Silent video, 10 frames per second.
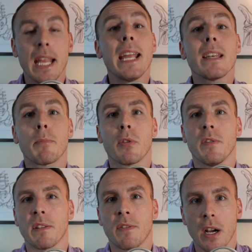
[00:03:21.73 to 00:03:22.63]
and
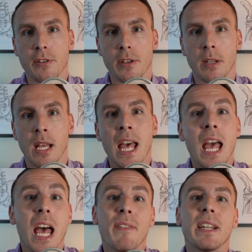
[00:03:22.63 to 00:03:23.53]
improving function,
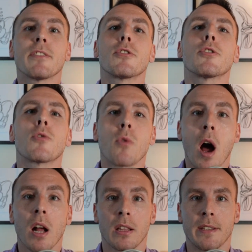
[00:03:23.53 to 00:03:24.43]
evidence
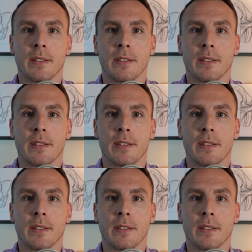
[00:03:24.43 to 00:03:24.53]
strongly